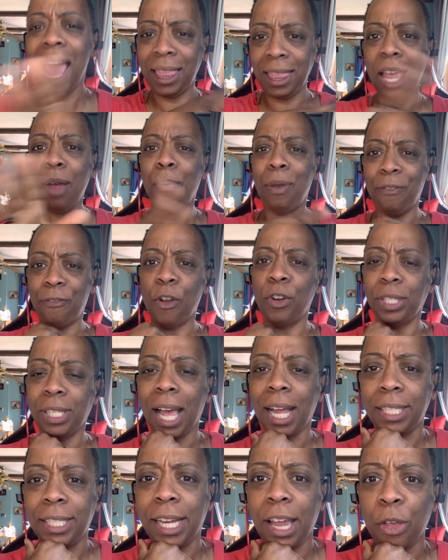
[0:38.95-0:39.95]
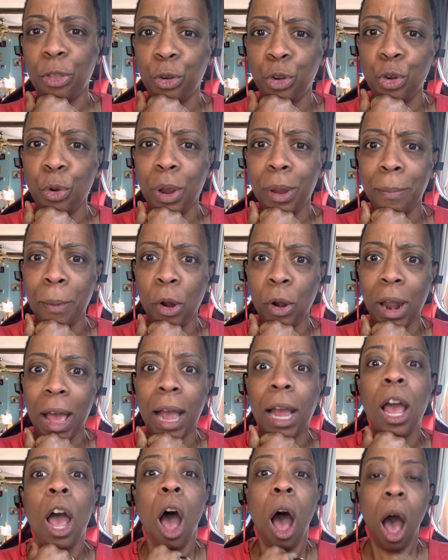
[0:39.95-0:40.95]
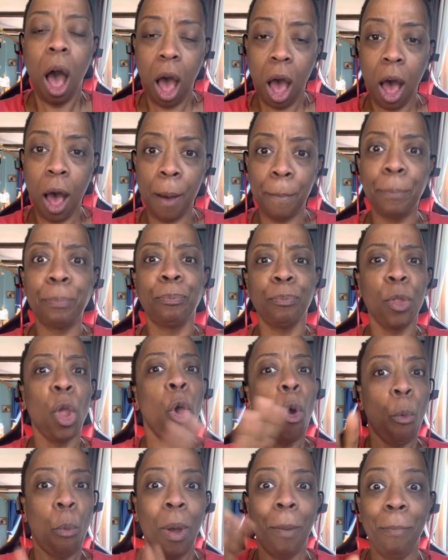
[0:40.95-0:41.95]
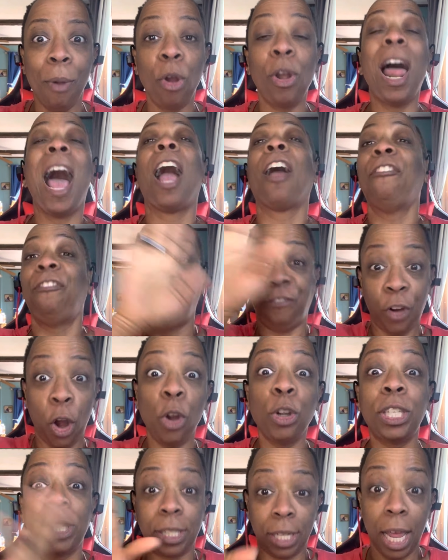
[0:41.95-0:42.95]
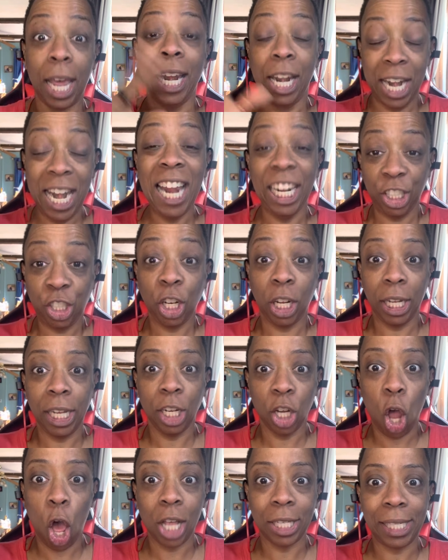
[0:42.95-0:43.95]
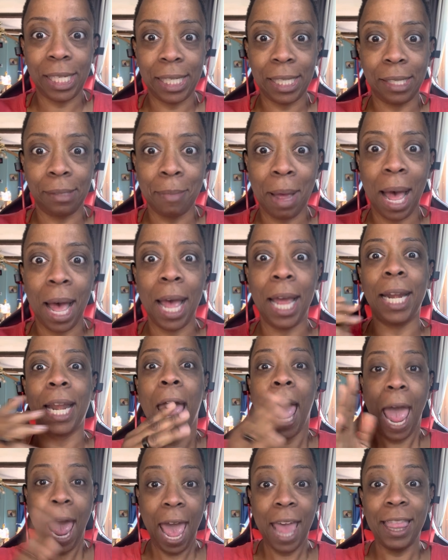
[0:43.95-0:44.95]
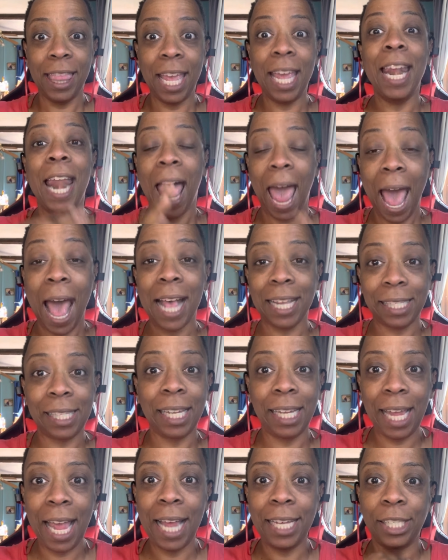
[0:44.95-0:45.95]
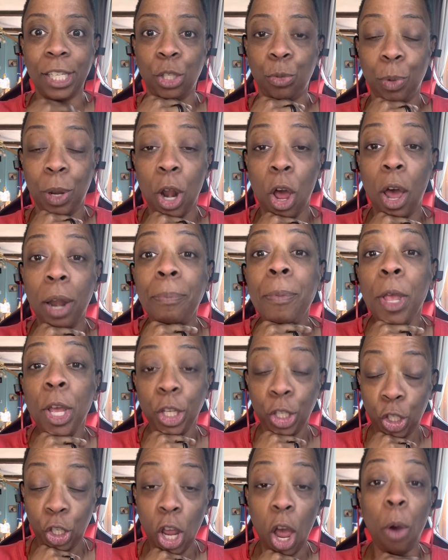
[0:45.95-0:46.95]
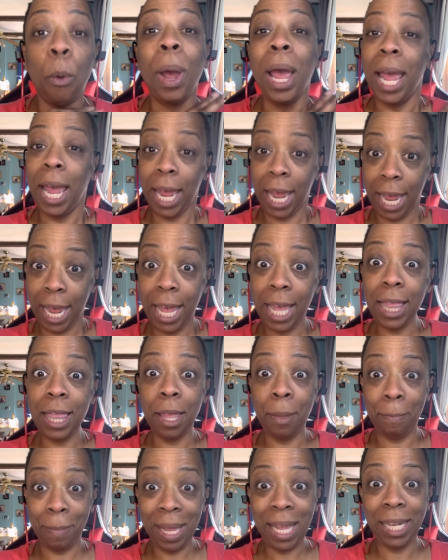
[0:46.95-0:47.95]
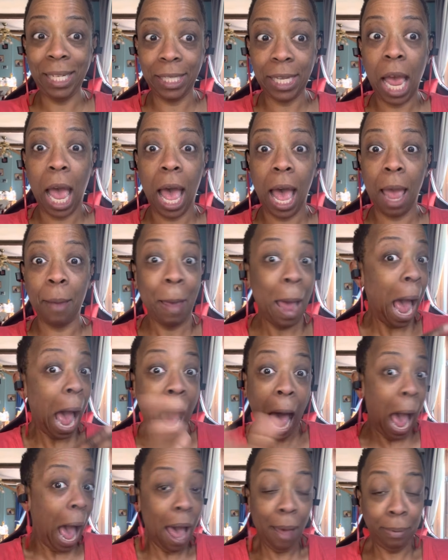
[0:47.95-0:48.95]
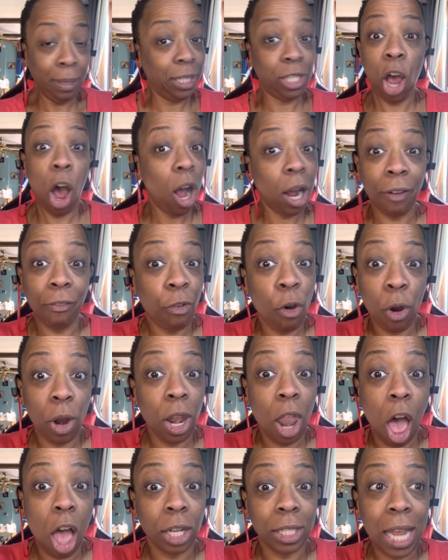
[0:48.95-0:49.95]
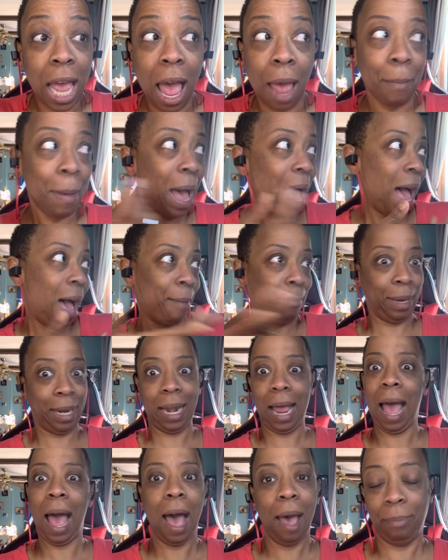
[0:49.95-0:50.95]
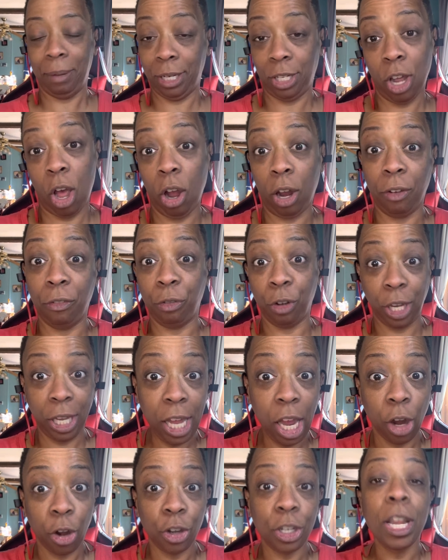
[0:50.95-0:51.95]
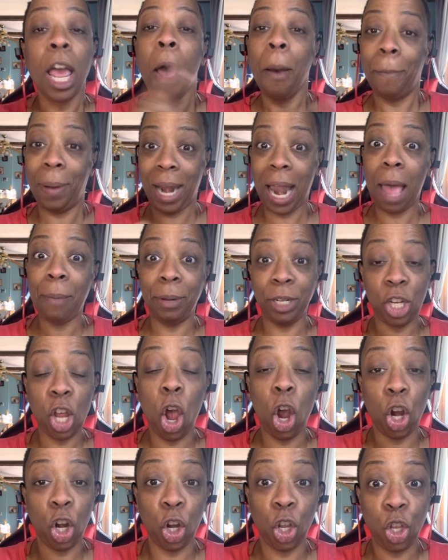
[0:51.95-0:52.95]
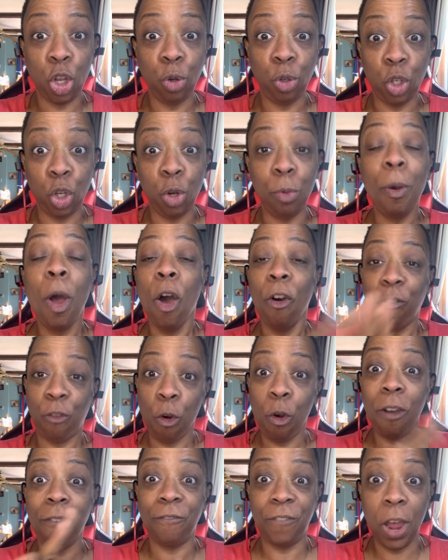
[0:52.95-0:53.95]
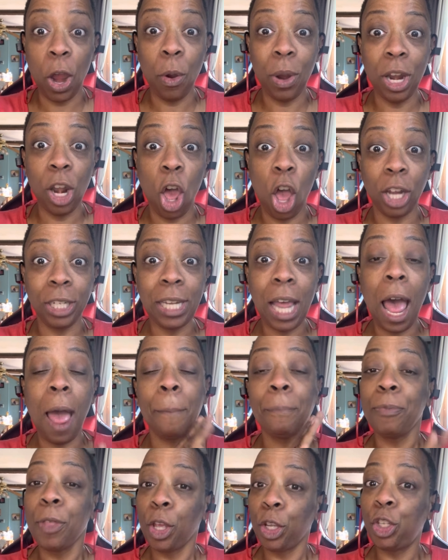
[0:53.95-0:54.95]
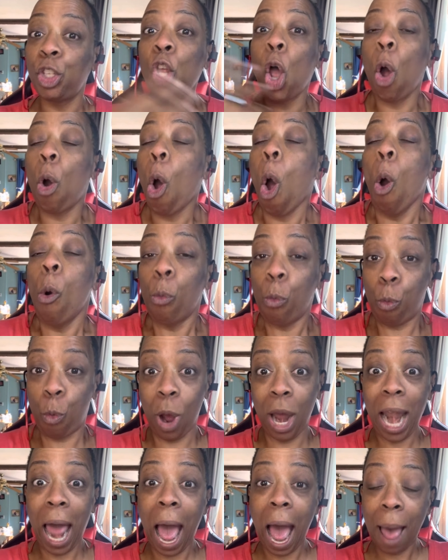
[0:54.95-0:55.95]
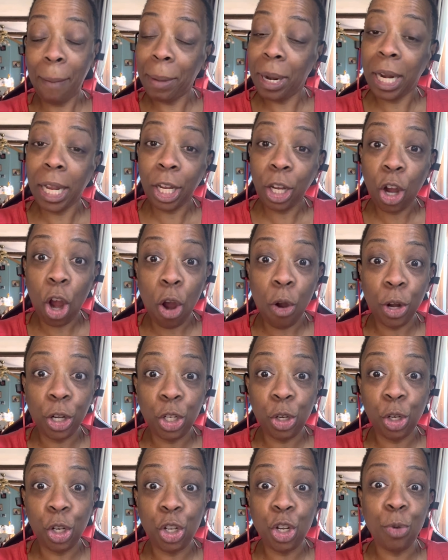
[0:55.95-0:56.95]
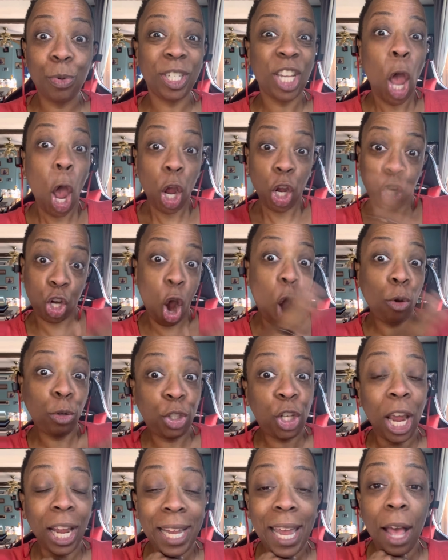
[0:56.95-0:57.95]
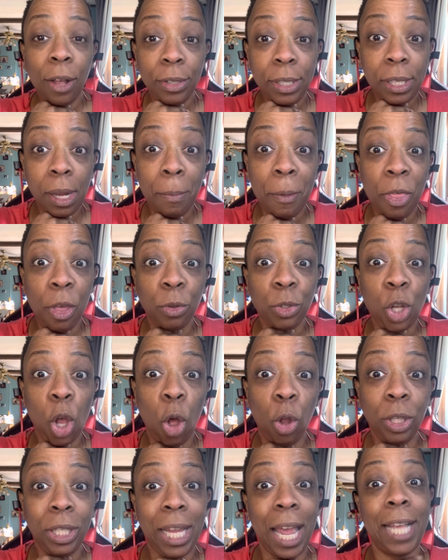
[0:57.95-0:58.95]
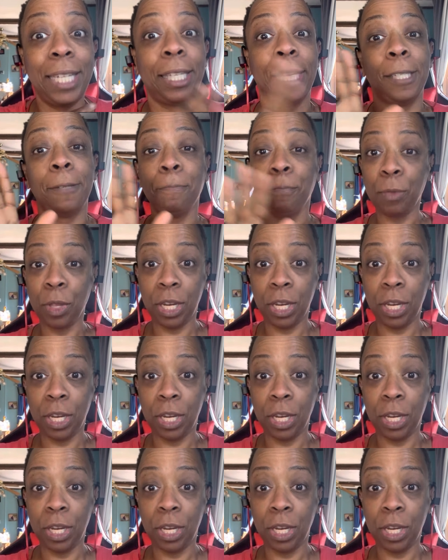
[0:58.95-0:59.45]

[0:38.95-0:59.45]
think we first got together during Murdaugh, um, when Murdaugh first initially lost his mind, and then as the cases went on. So in the meantime, I've been talking for a long time. I mean, I've been talking for years, but I've been talking on YouTube for a very long time. So what I'm going to encourage you to do is go check out some of those old cases.